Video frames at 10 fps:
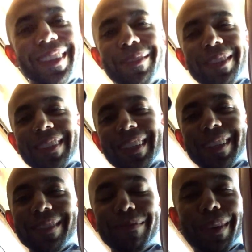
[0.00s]
Let me just get
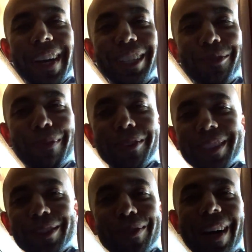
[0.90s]
a brand new bolt
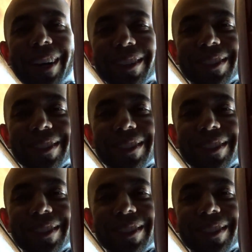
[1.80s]
as well.